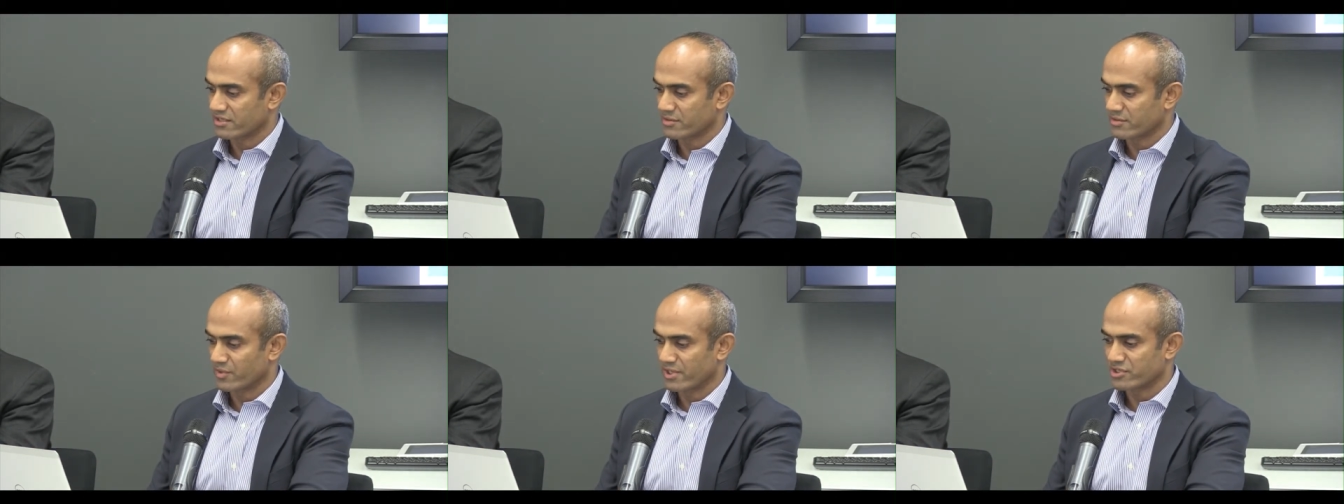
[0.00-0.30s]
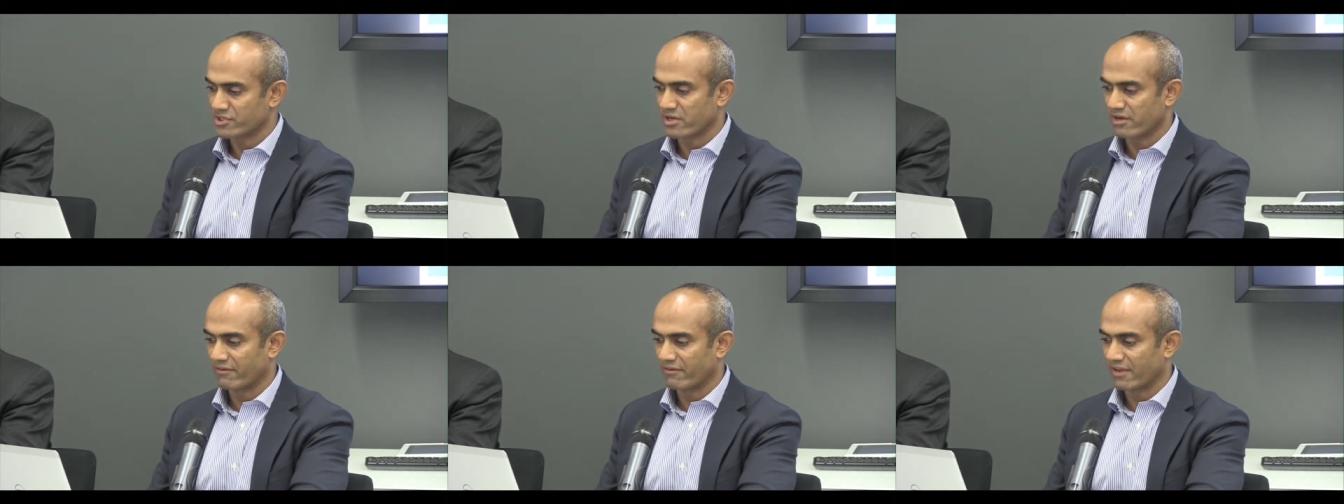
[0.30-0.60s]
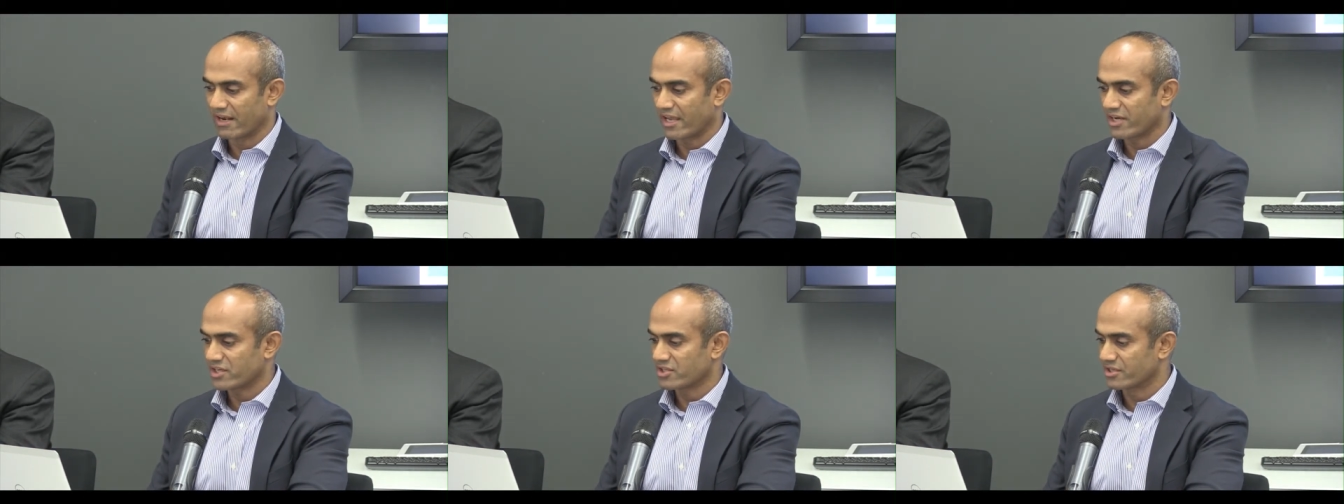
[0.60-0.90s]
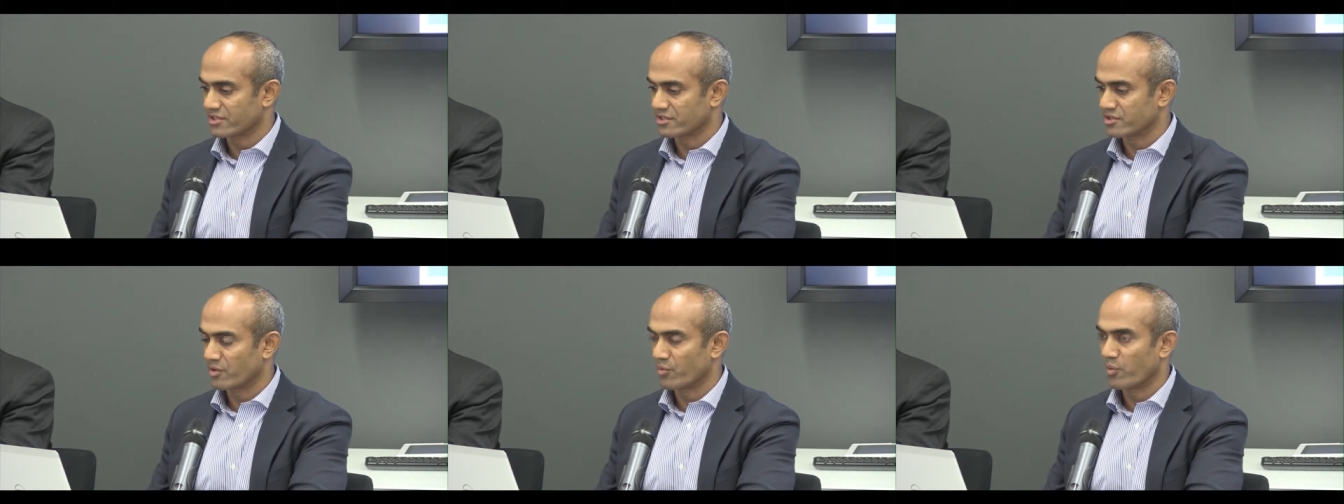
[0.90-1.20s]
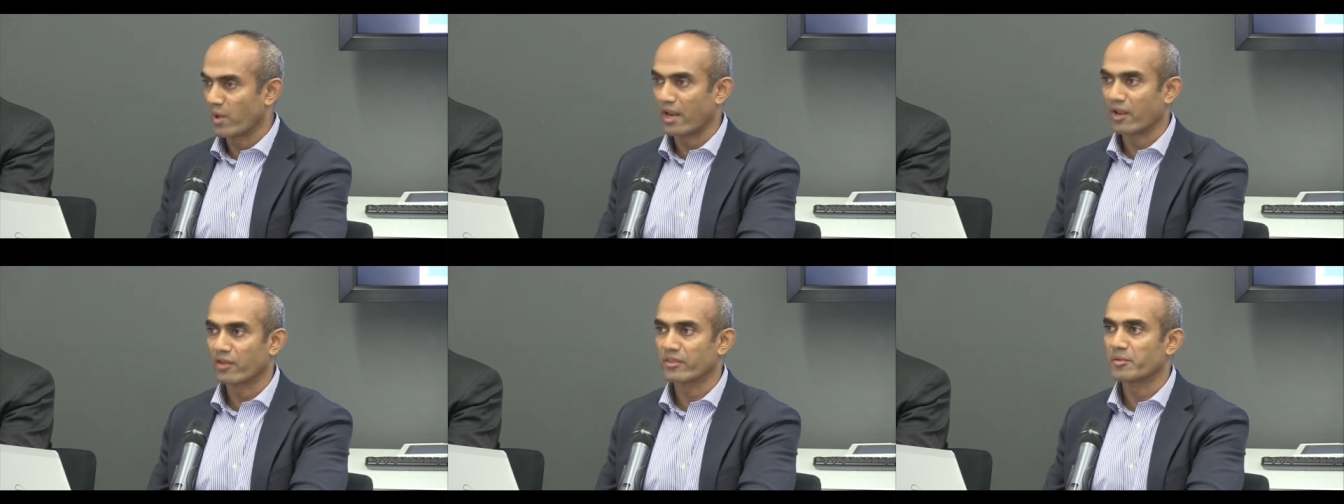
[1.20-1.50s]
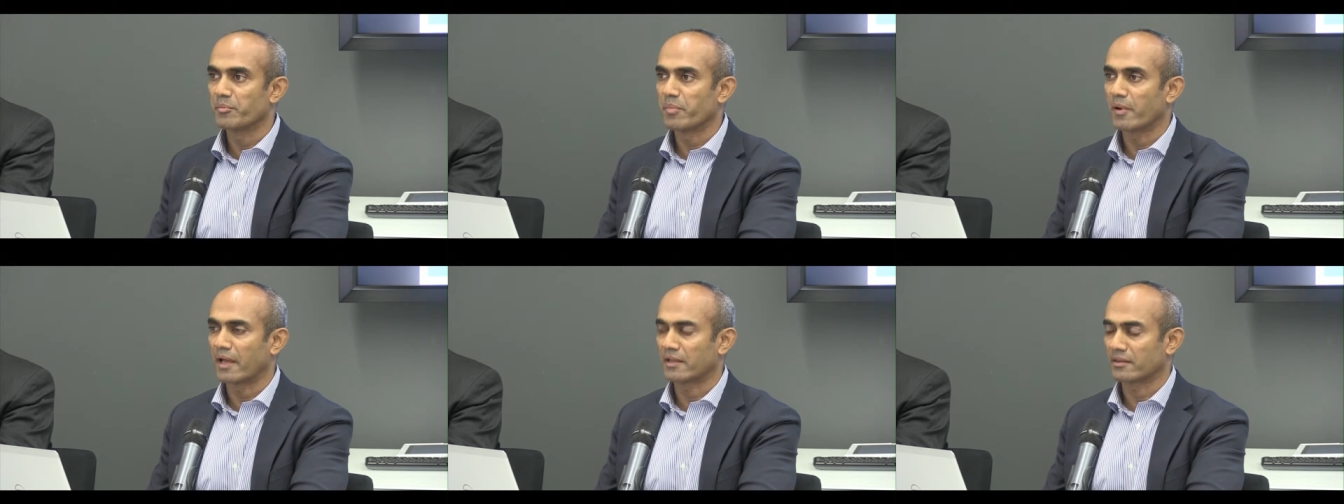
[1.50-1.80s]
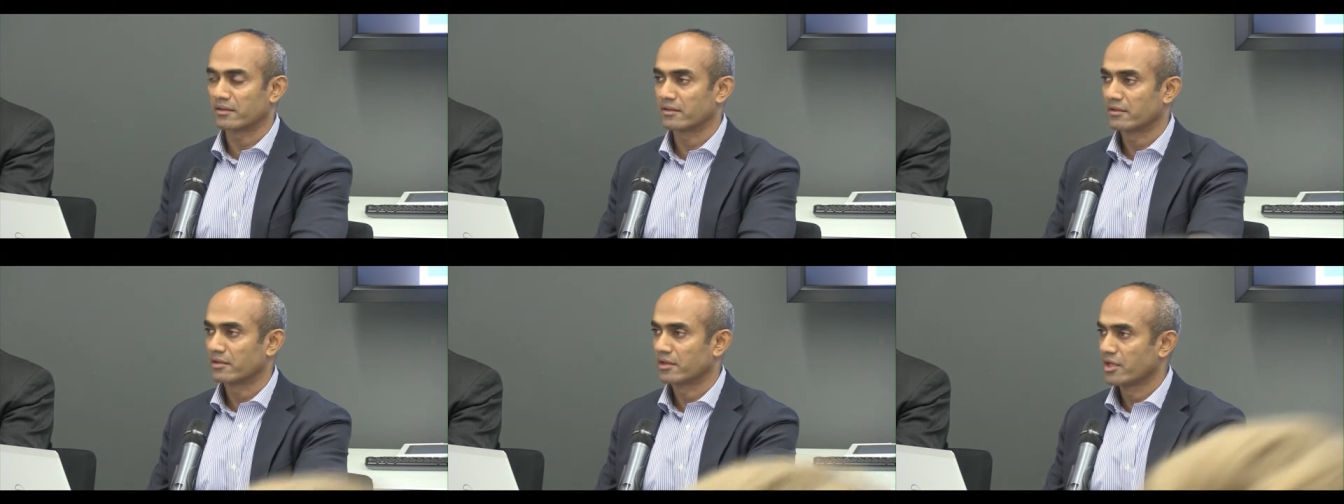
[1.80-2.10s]
And once you have elections, you're well on the
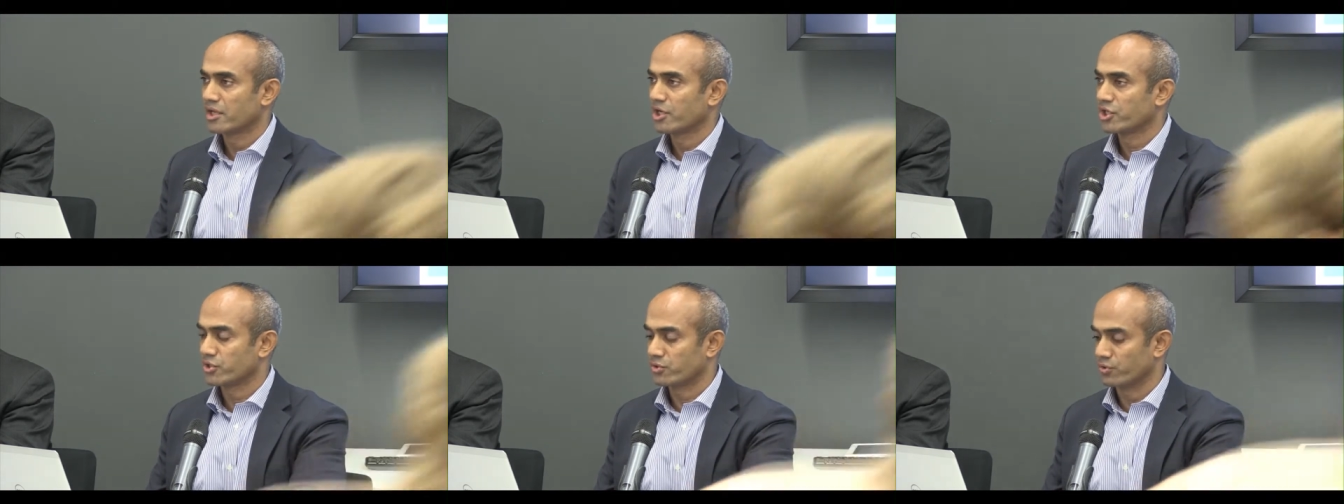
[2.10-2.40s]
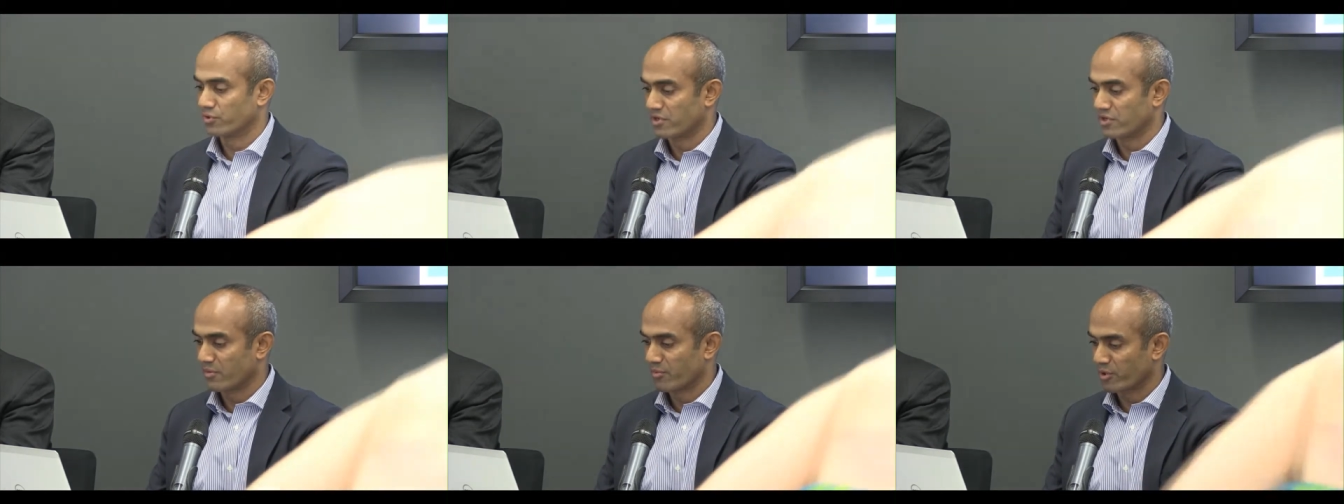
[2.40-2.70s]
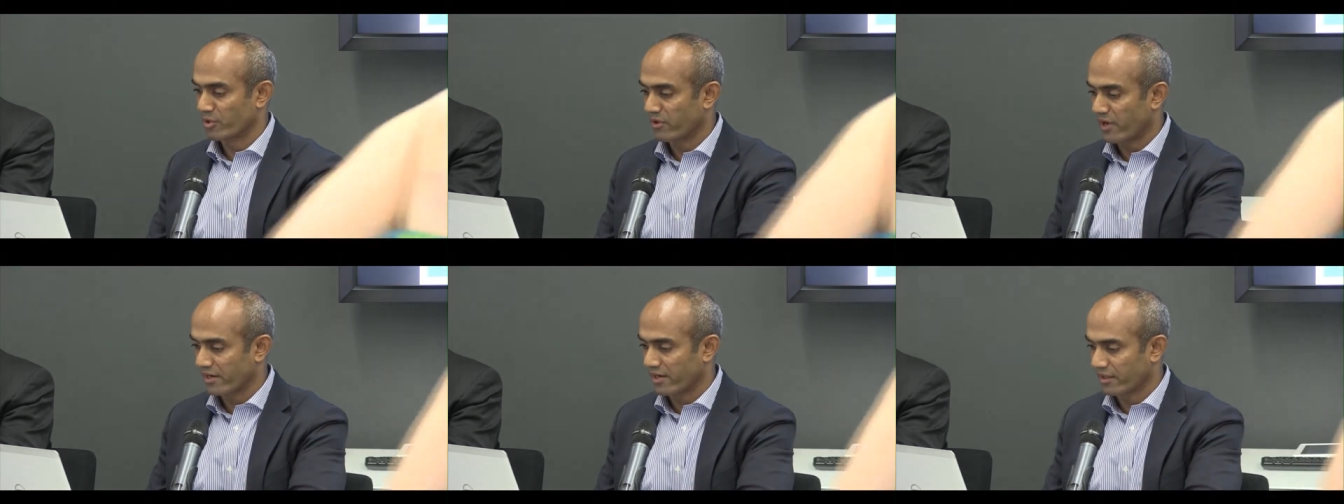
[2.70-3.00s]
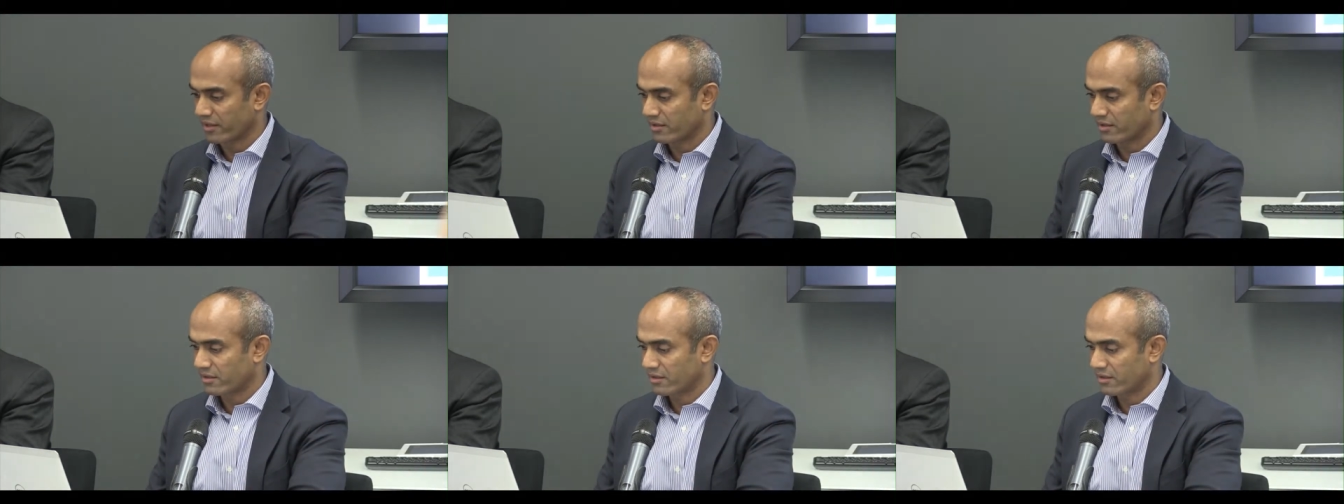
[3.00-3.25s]
path to democratic